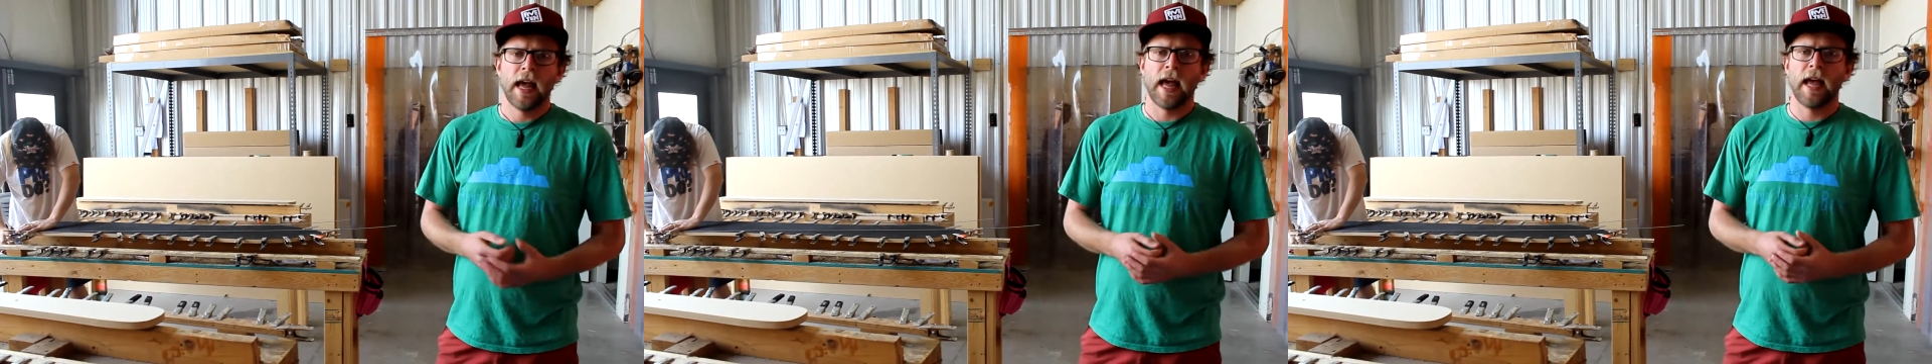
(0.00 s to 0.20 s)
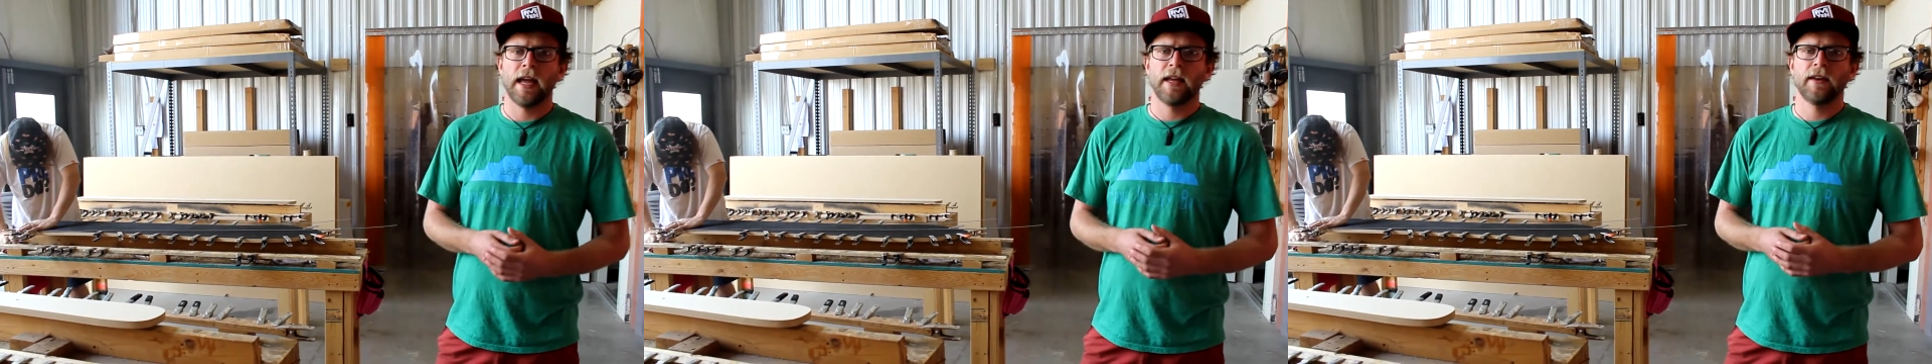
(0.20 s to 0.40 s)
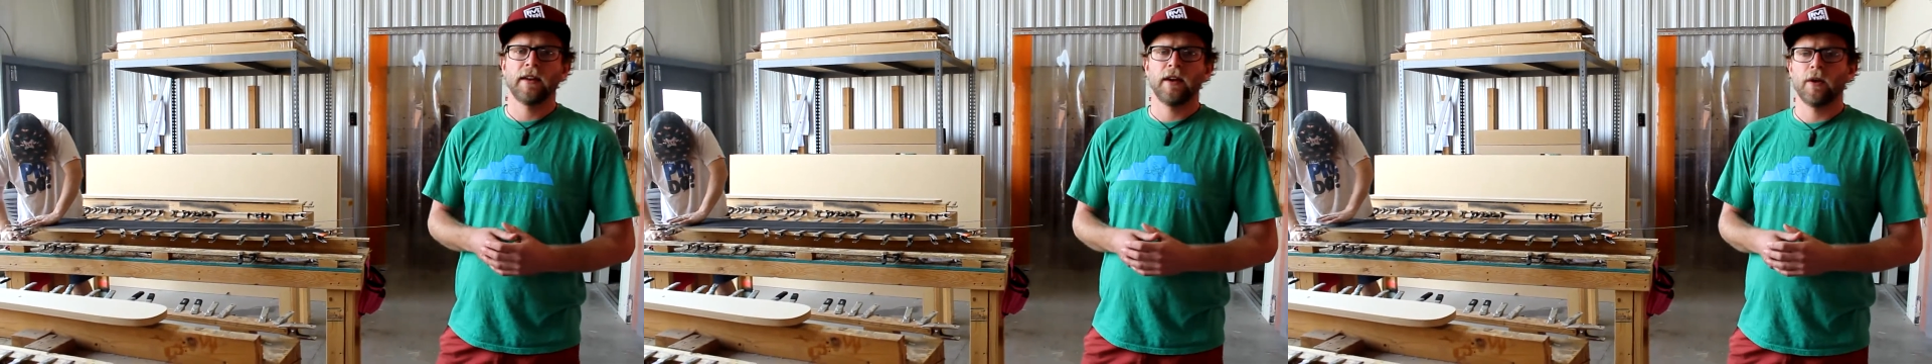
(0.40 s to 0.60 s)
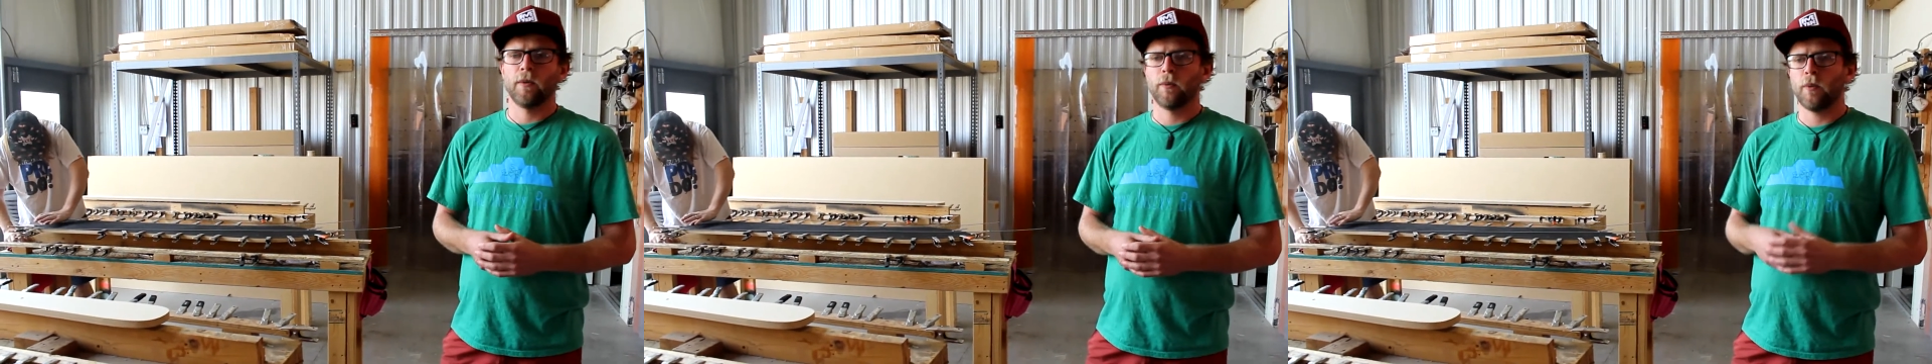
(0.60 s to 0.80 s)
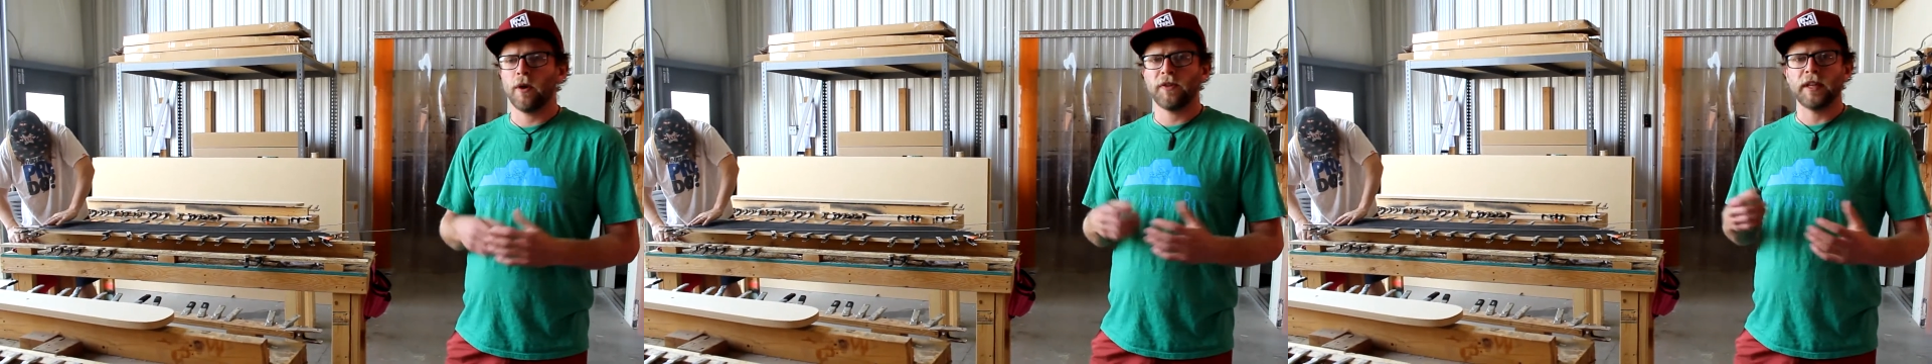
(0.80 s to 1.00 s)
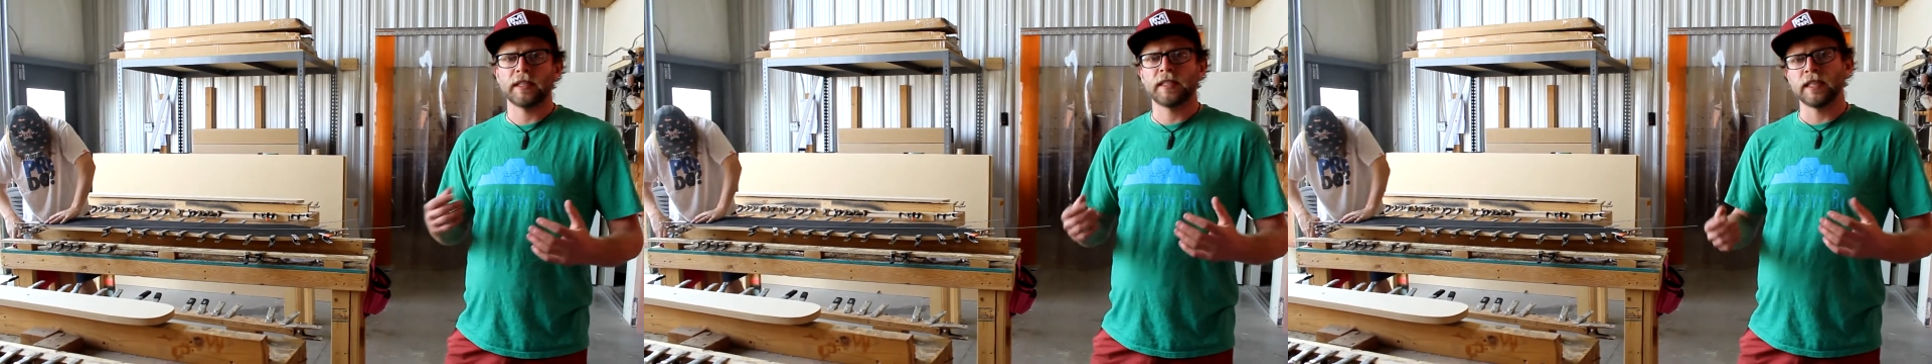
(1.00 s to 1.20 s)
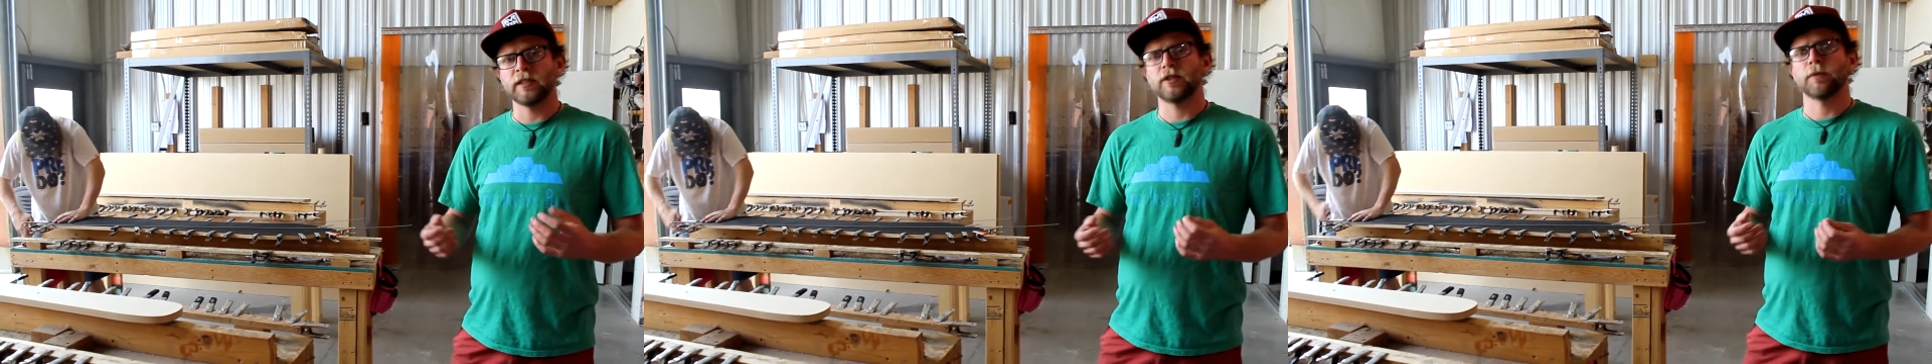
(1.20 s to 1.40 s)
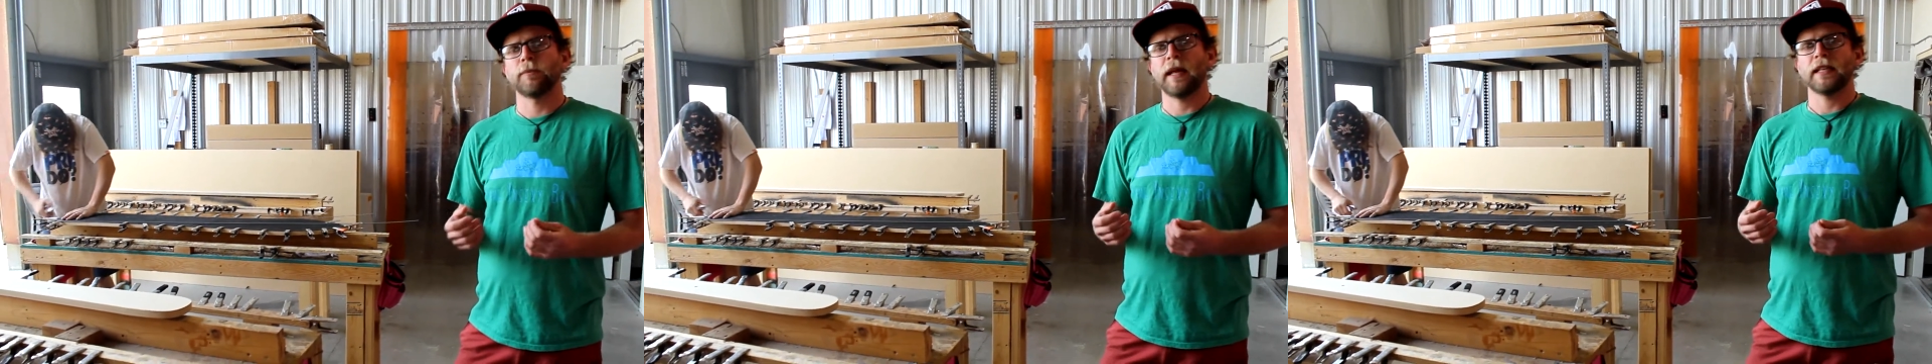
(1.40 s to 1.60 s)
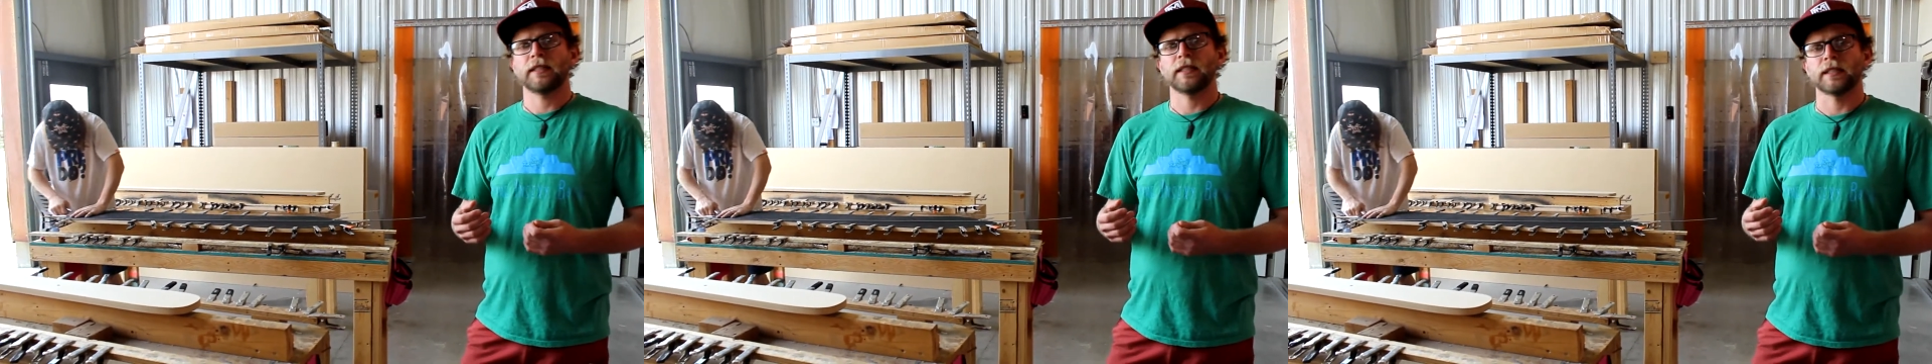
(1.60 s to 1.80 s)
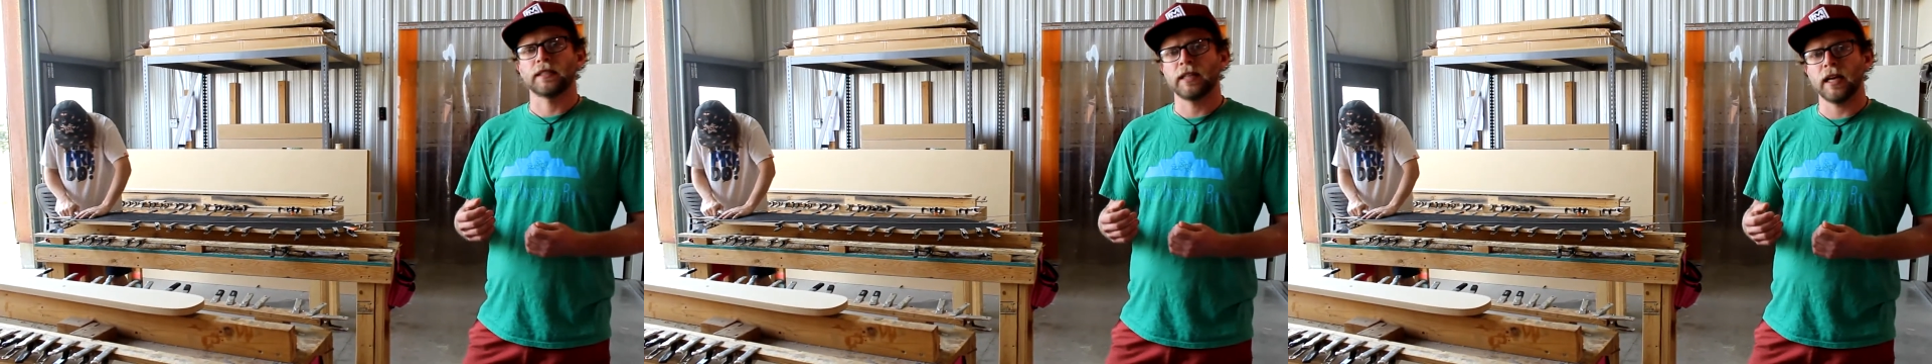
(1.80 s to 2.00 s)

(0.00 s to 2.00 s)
And what that denser plastic